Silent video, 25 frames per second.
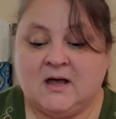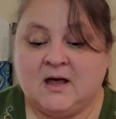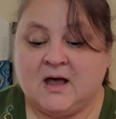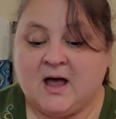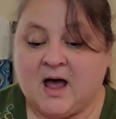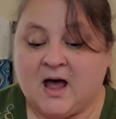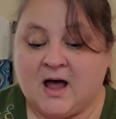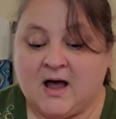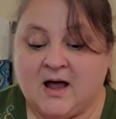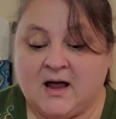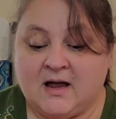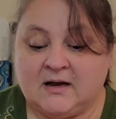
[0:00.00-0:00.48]

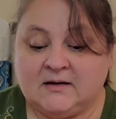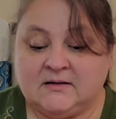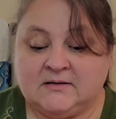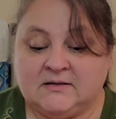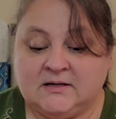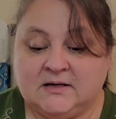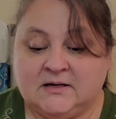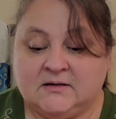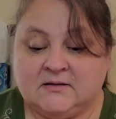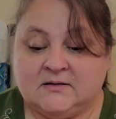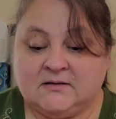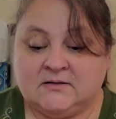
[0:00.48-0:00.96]
I
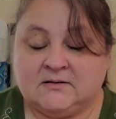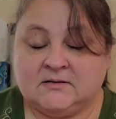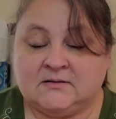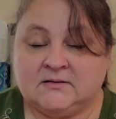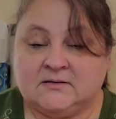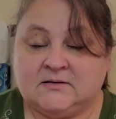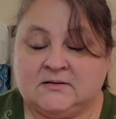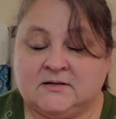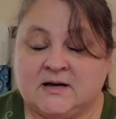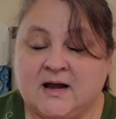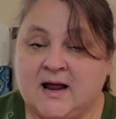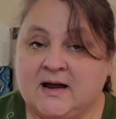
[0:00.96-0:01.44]
did
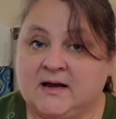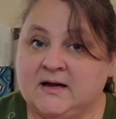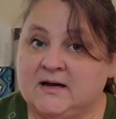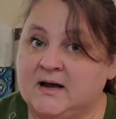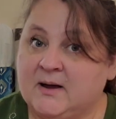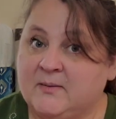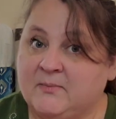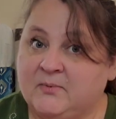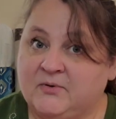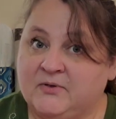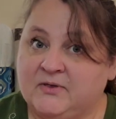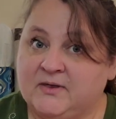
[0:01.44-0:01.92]
snag a
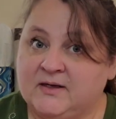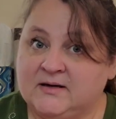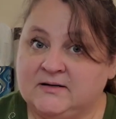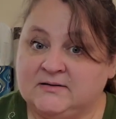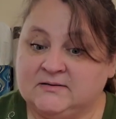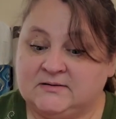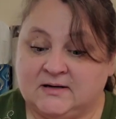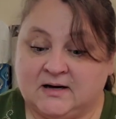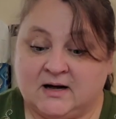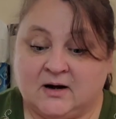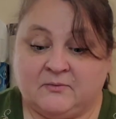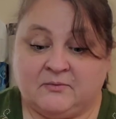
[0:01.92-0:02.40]
couple
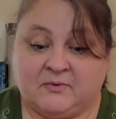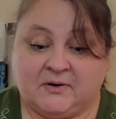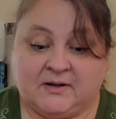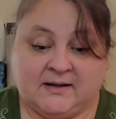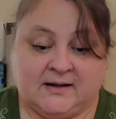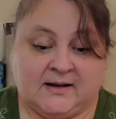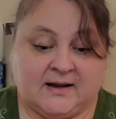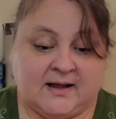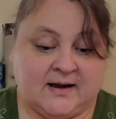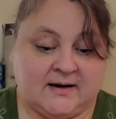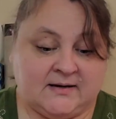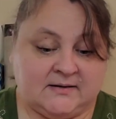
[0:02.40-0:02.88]
things that I
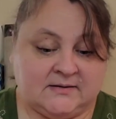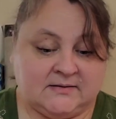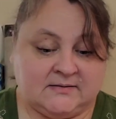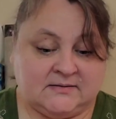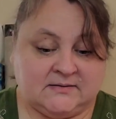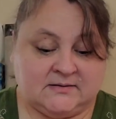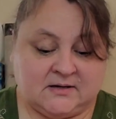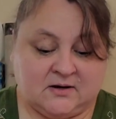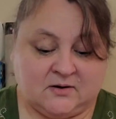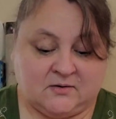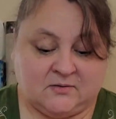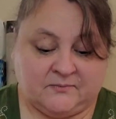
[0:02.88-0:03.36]
really liked.
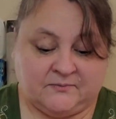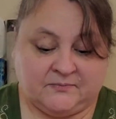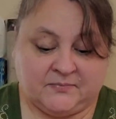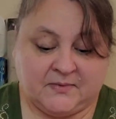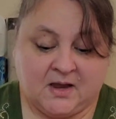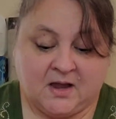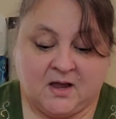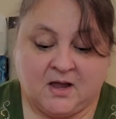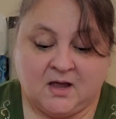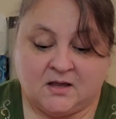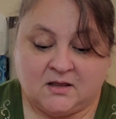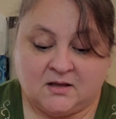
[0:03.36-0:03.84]
So
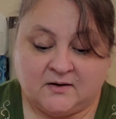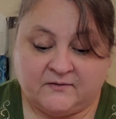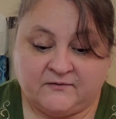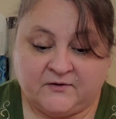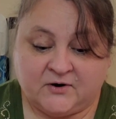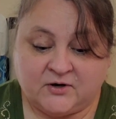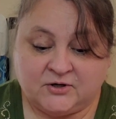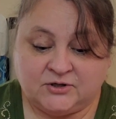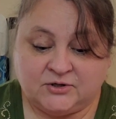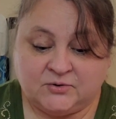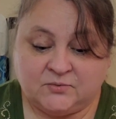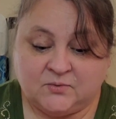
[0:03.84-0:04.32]
the
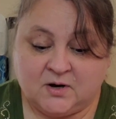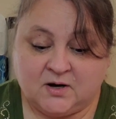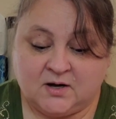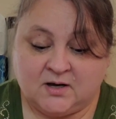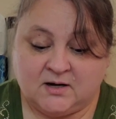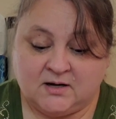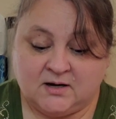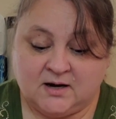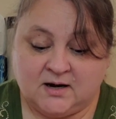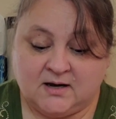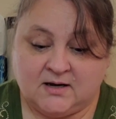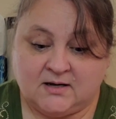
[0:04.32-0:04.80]
first
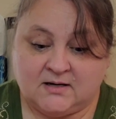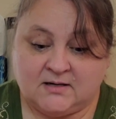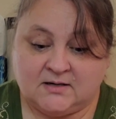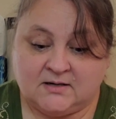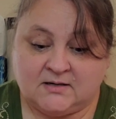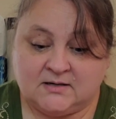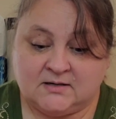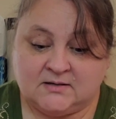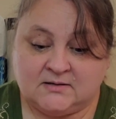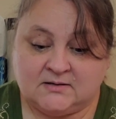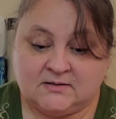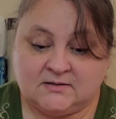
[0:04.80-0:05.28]
one
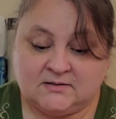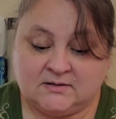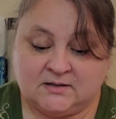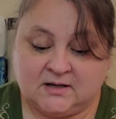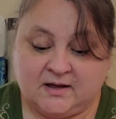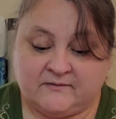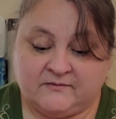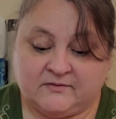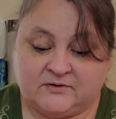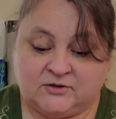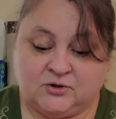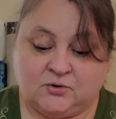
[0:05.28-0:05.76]
is
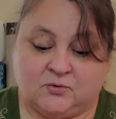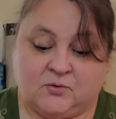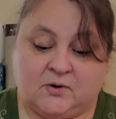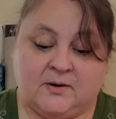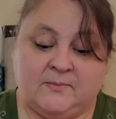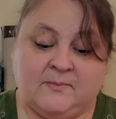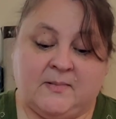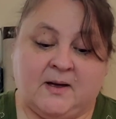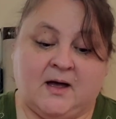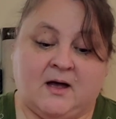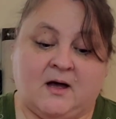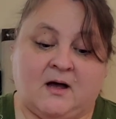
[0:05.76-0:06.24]
Love and Joy
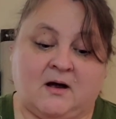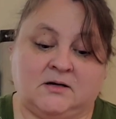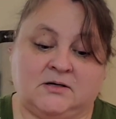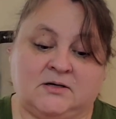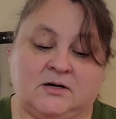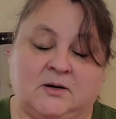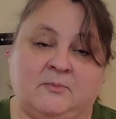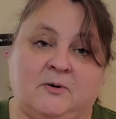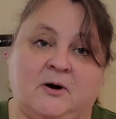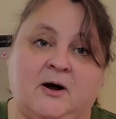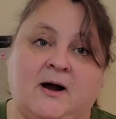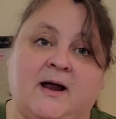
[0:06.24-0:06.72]
by
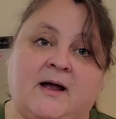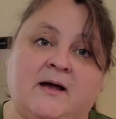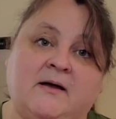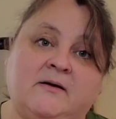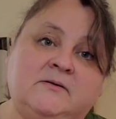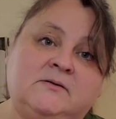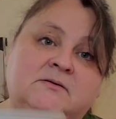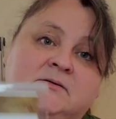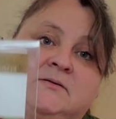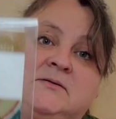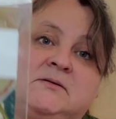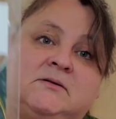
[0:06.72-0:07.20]
October
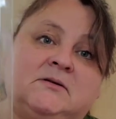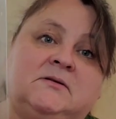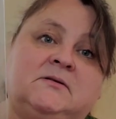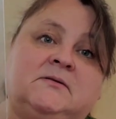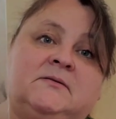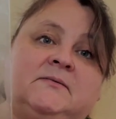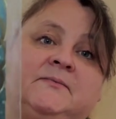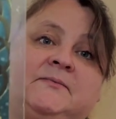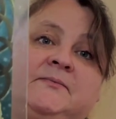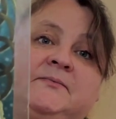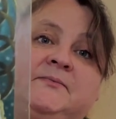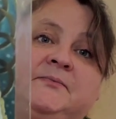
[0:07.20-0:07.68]
House.
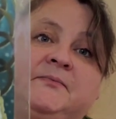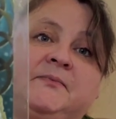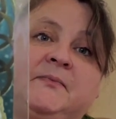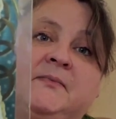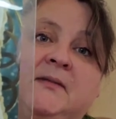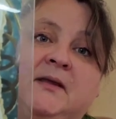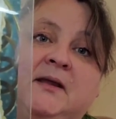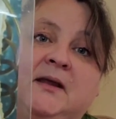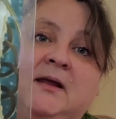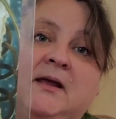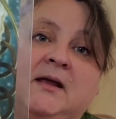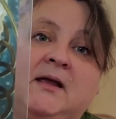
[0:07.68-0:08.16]

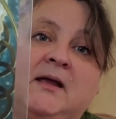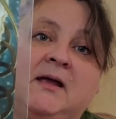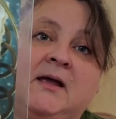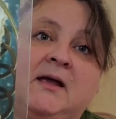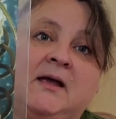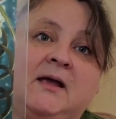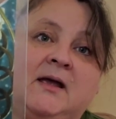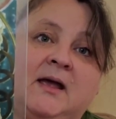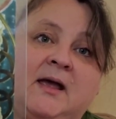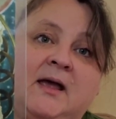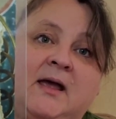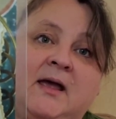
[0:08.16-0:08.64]

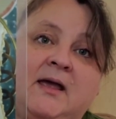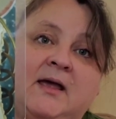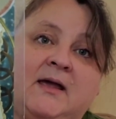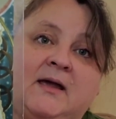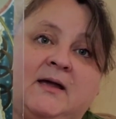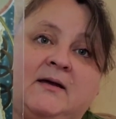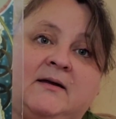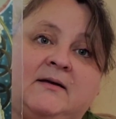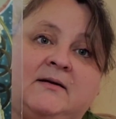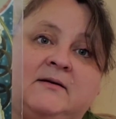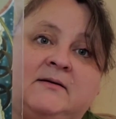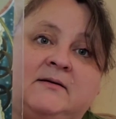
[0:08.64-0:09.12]

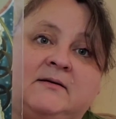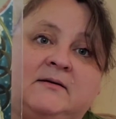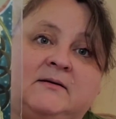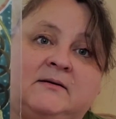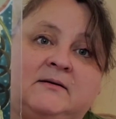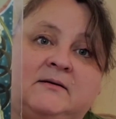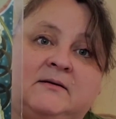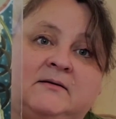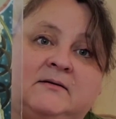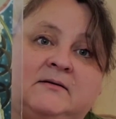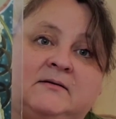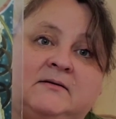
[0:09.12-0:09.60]
And
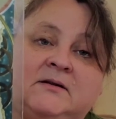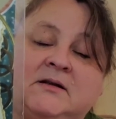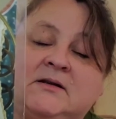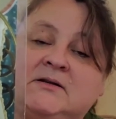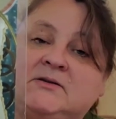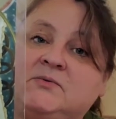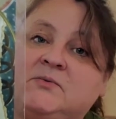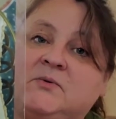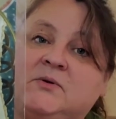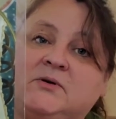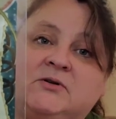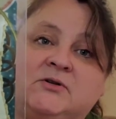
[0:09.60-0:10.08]

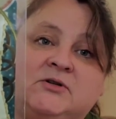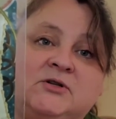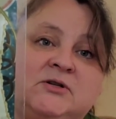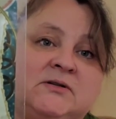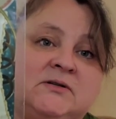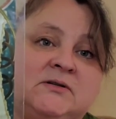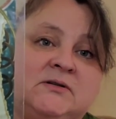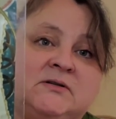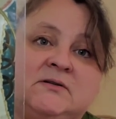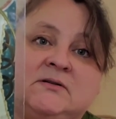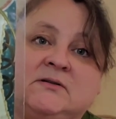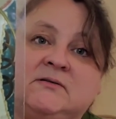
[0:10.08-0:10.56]
this one
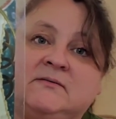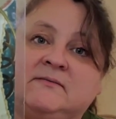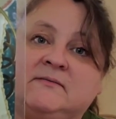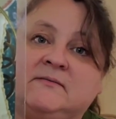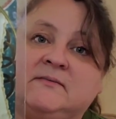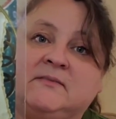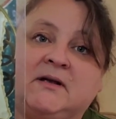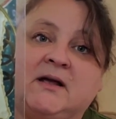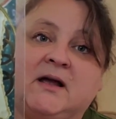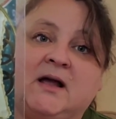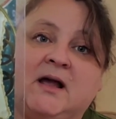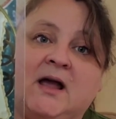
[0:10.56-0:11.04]
just,
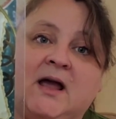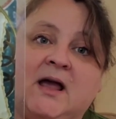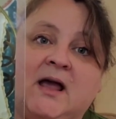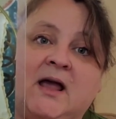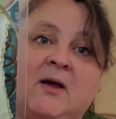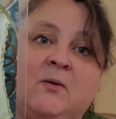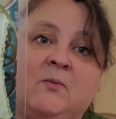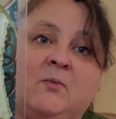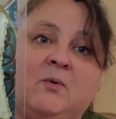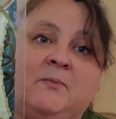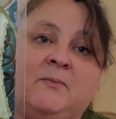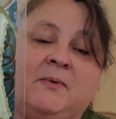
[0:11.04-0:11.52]

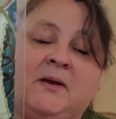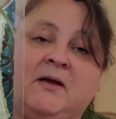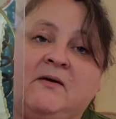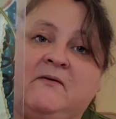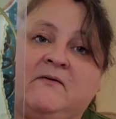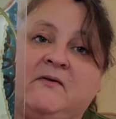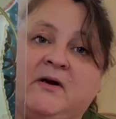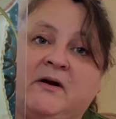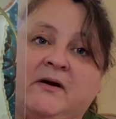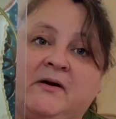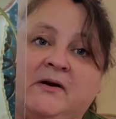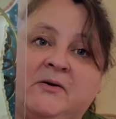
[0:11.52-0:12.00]
it would be a
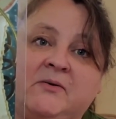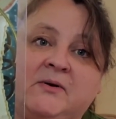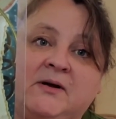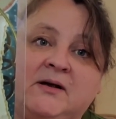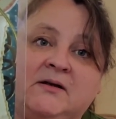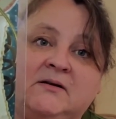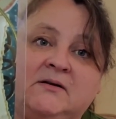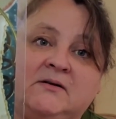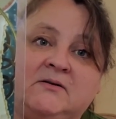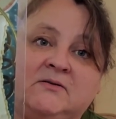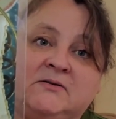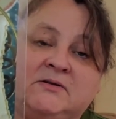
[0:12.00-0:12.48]
very
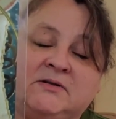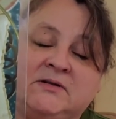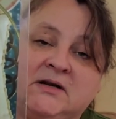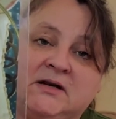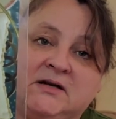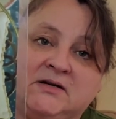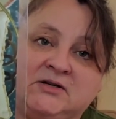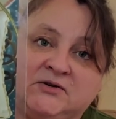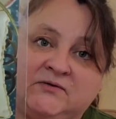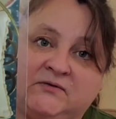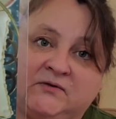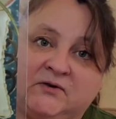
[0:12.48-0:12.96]
quick little
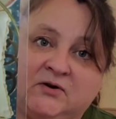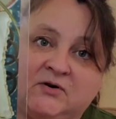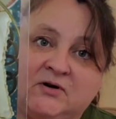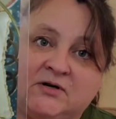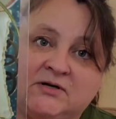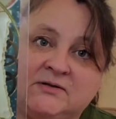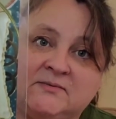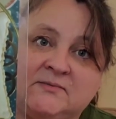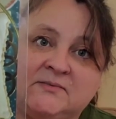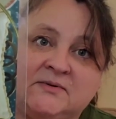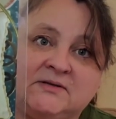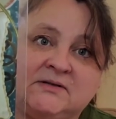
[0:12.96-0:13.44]
stitch for
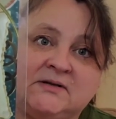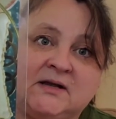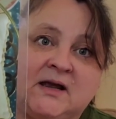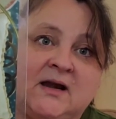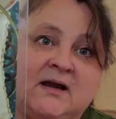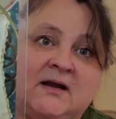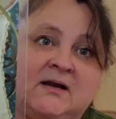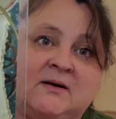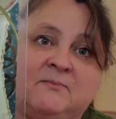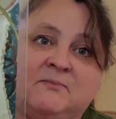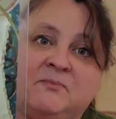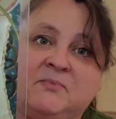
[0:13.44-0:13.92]
Christmas
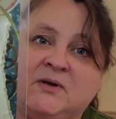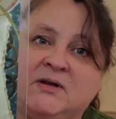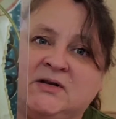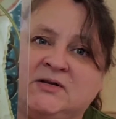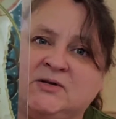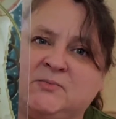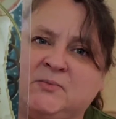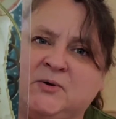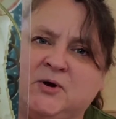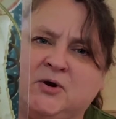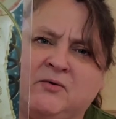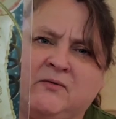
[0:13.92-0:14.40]
and
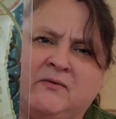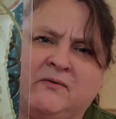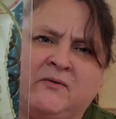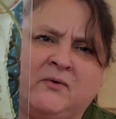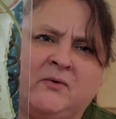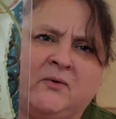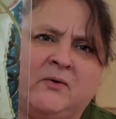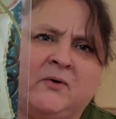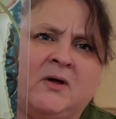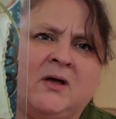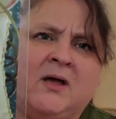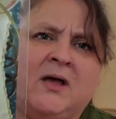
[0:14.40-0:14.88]
it's
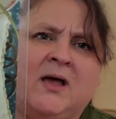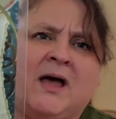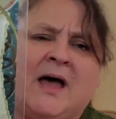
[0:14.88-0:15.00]
beautiful.